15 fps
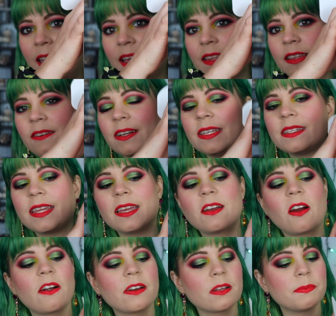And there is a
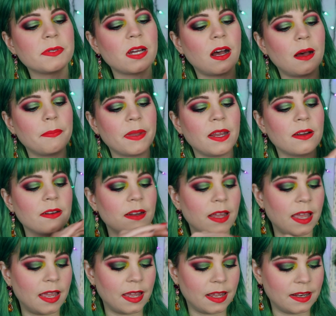card up top
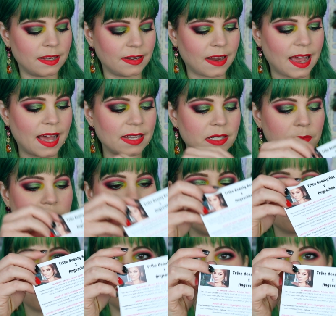here, and it has a picture